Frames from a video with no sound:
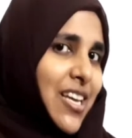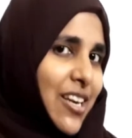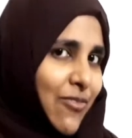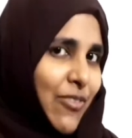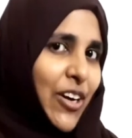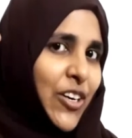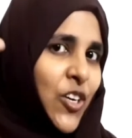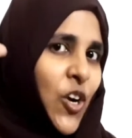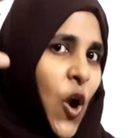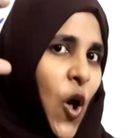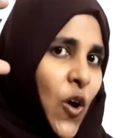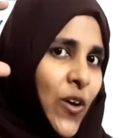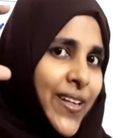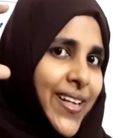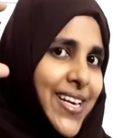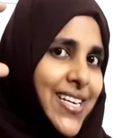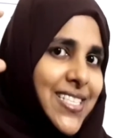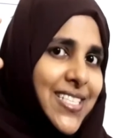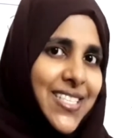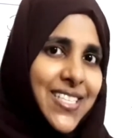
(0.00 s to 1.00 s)
One lock
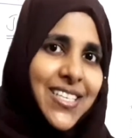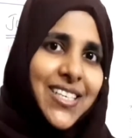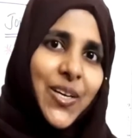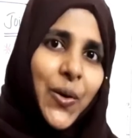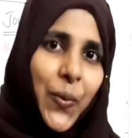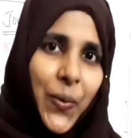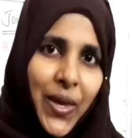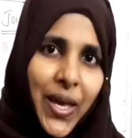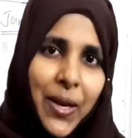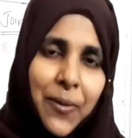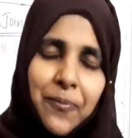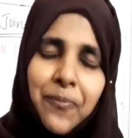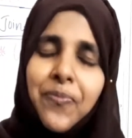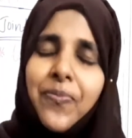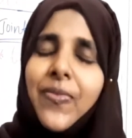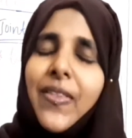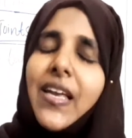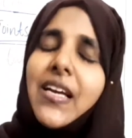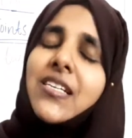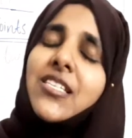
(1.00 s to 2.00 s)
is there, okay?
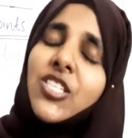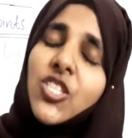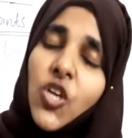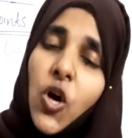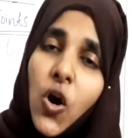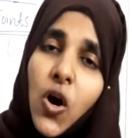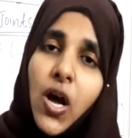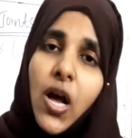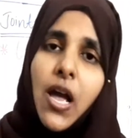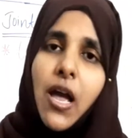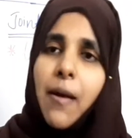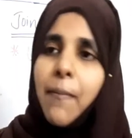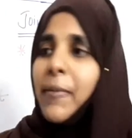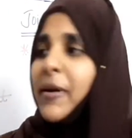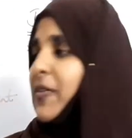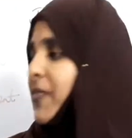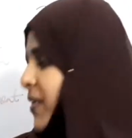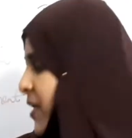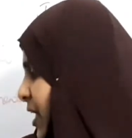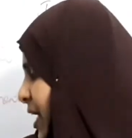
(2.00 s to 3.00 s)
So,
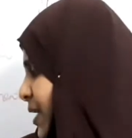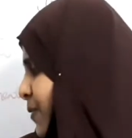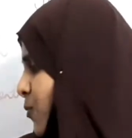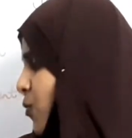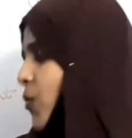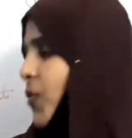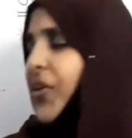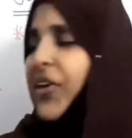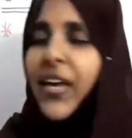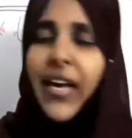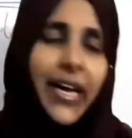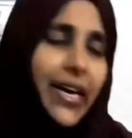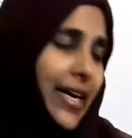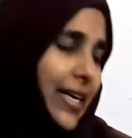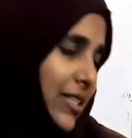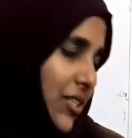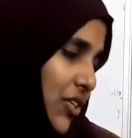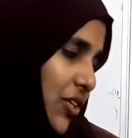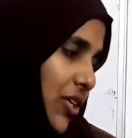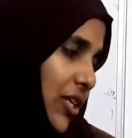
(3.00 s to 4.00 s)
but we can move here
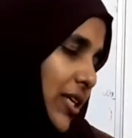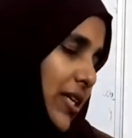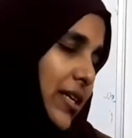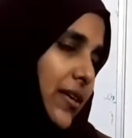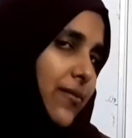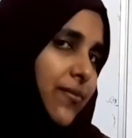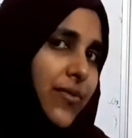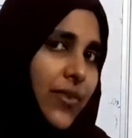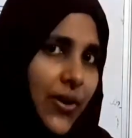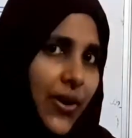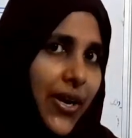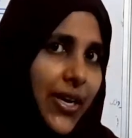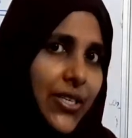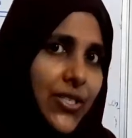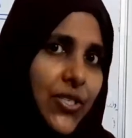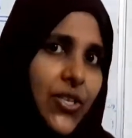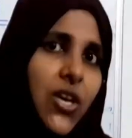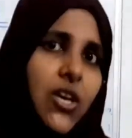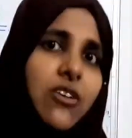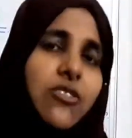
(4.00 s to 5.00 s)
and here,
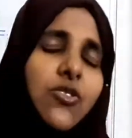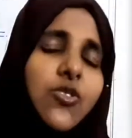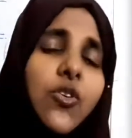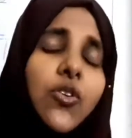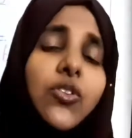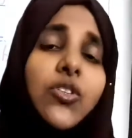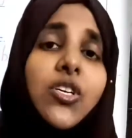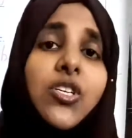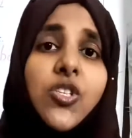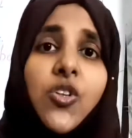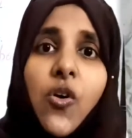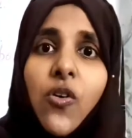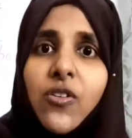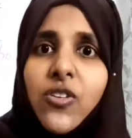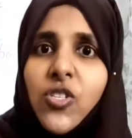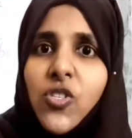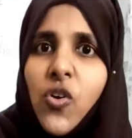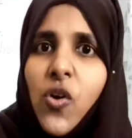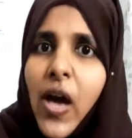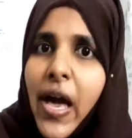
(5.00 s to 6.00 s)
right? So this
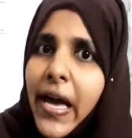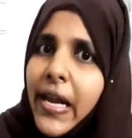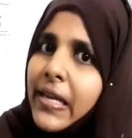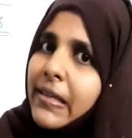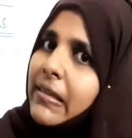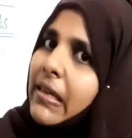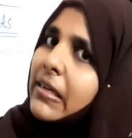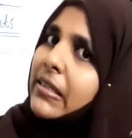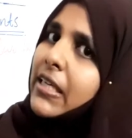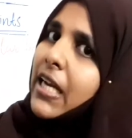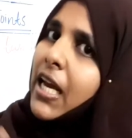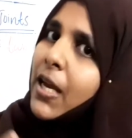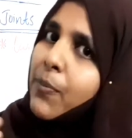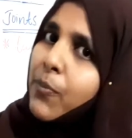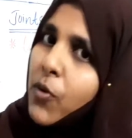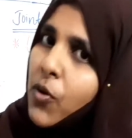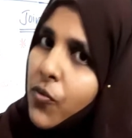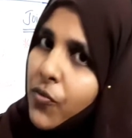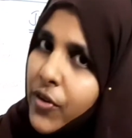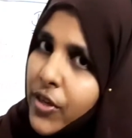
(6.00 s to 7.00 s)
also another type
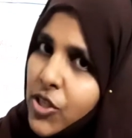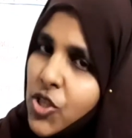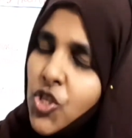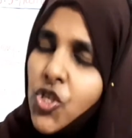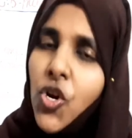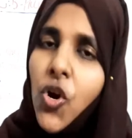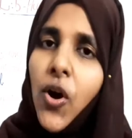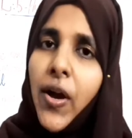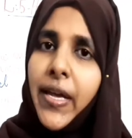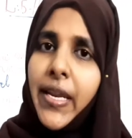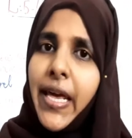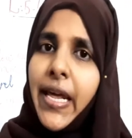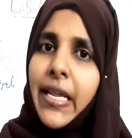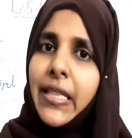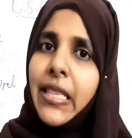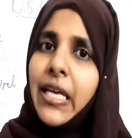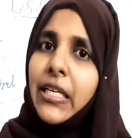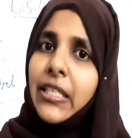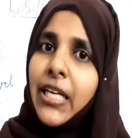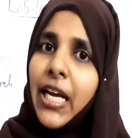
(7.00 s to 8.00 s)
of a joint,
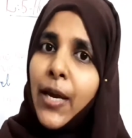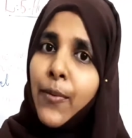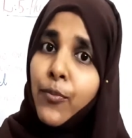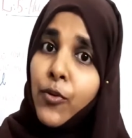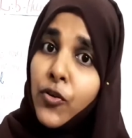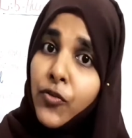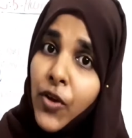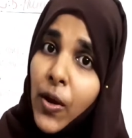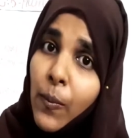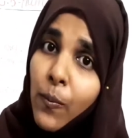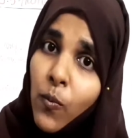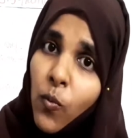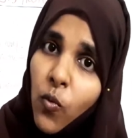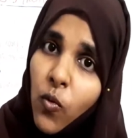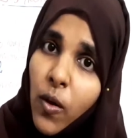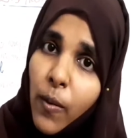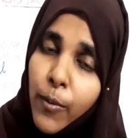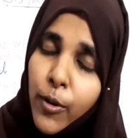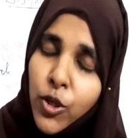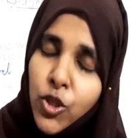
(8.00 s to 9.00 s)
another type of a
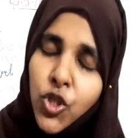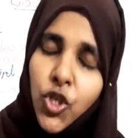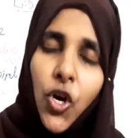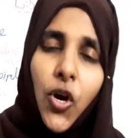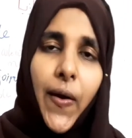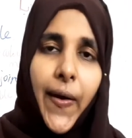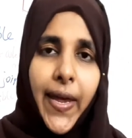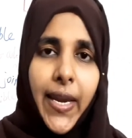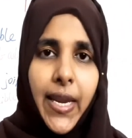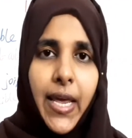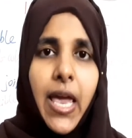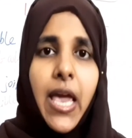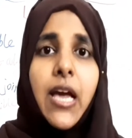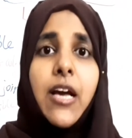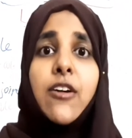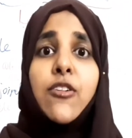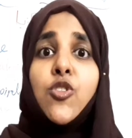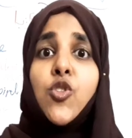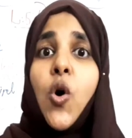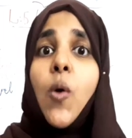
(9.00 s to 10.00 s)
movable joint.
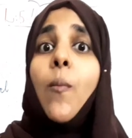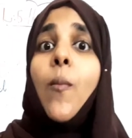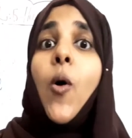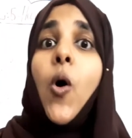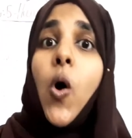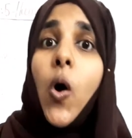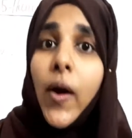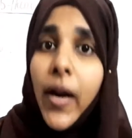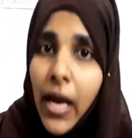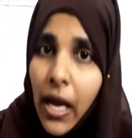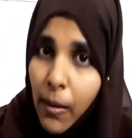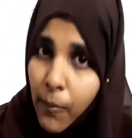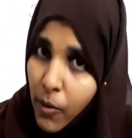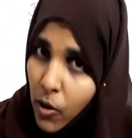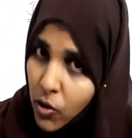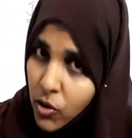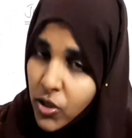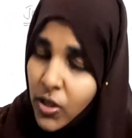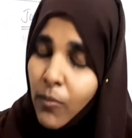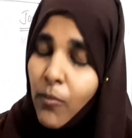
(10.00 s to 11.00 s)
So more
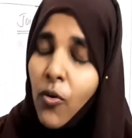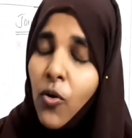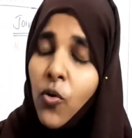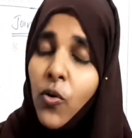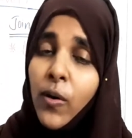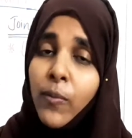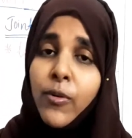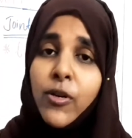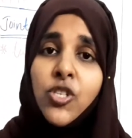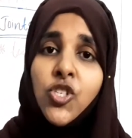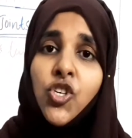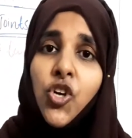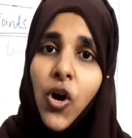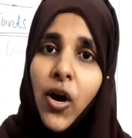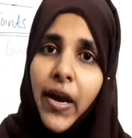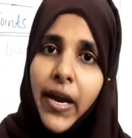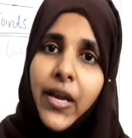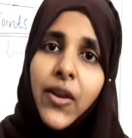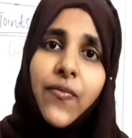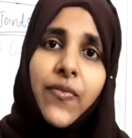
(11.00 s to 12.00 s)
about the movable
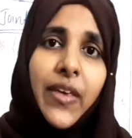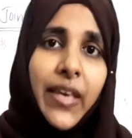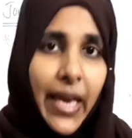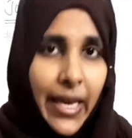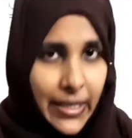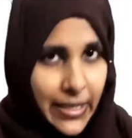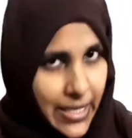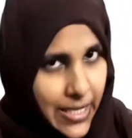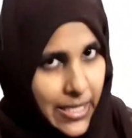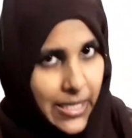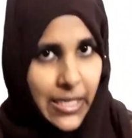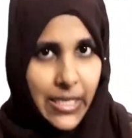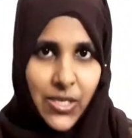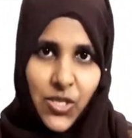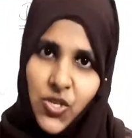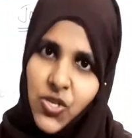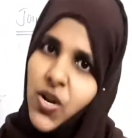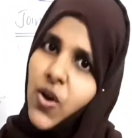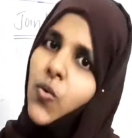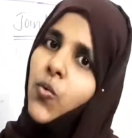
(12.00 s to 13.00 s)
joint we can
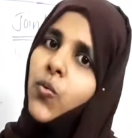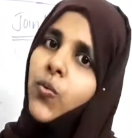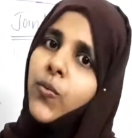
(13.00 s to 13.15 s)
discuss now.